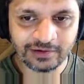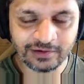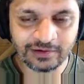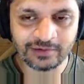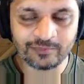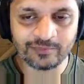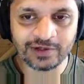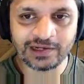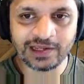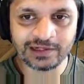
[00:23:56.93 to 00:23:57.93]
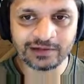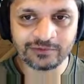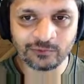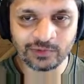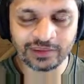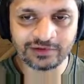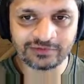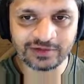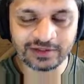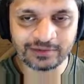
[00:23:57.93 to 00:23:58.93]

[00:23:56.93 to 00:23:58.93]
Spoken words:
align with this z,